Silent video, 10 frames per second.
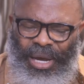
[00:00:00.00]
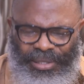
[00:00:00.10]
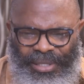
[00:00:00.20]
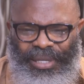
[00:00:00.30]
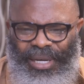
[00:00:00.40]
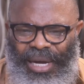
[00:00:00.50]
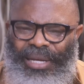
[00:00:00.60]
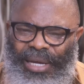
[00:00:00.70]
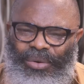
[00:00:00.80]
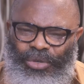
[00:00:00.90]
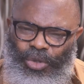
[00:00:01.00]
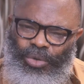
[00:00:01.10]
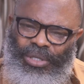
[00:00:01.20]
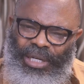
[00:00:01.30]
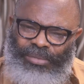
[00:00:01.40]
I think I, I will
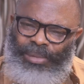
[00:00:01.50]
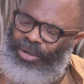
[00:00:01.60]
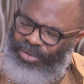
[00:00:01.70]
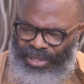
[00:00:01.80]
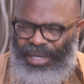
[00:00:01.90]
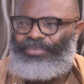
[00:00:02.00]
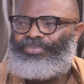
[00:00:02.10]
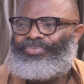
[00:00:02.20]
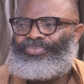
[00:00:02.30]
do it at my own time.